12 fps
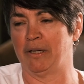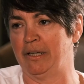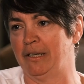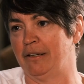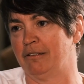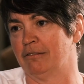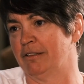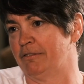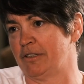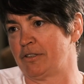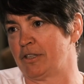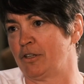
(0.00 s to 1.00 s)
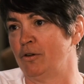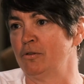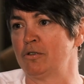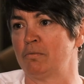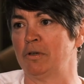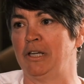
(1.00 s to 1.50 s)
my local river, it's the
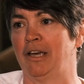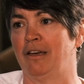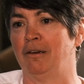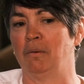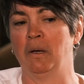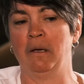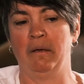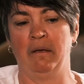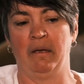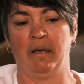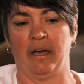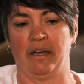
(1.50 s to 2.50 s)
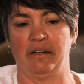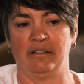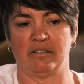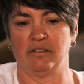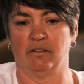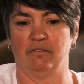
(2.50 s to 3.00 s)
Congsbury Yeo, and
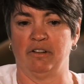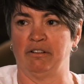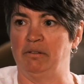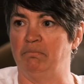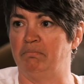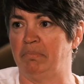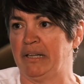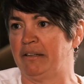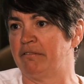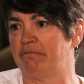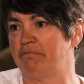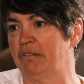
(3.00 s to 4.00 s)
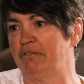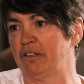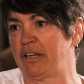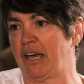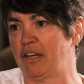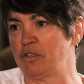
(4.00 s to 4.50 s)
it's not a very big
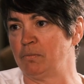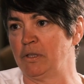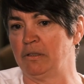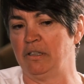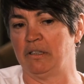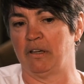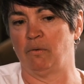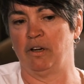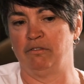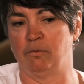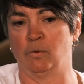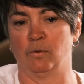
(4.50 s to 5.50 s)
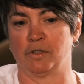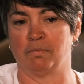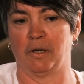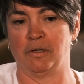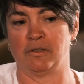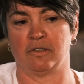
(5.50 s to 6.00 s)
river catchment. You know, I've
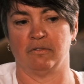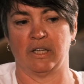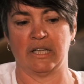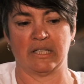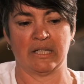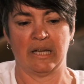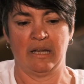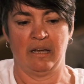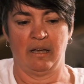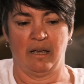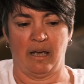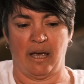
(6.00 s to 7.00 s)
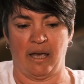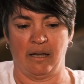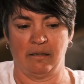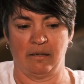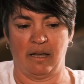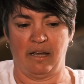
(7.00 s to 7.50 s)
walked most of it,
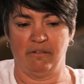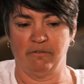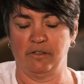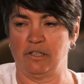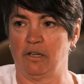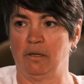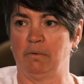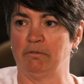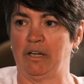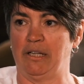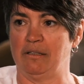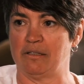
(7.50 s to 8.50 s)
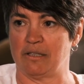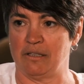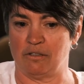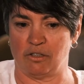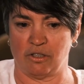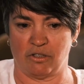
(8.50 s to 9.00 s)
and every time it rains,
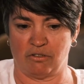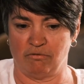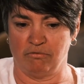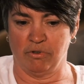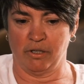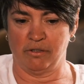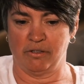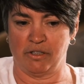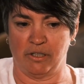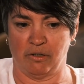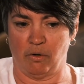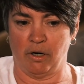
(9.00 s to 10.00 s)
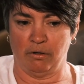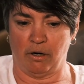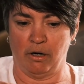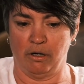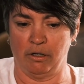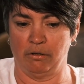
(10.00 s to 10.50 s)
it just runs. You know,
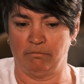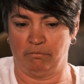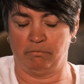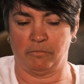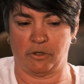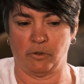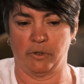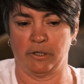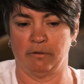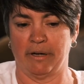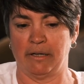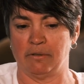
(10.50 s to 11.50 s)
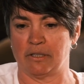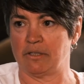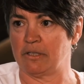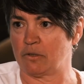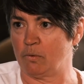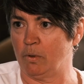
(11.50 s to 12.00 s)
our soil around
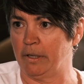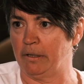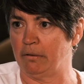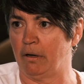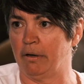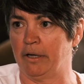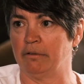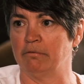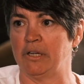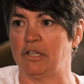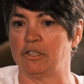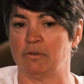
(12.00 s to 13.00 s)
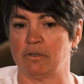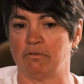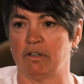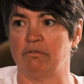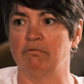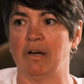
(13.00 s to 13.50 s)
us is quite iron rich, so
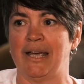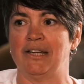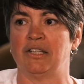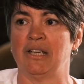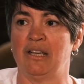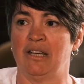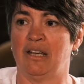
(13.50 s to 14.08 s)
it's very red,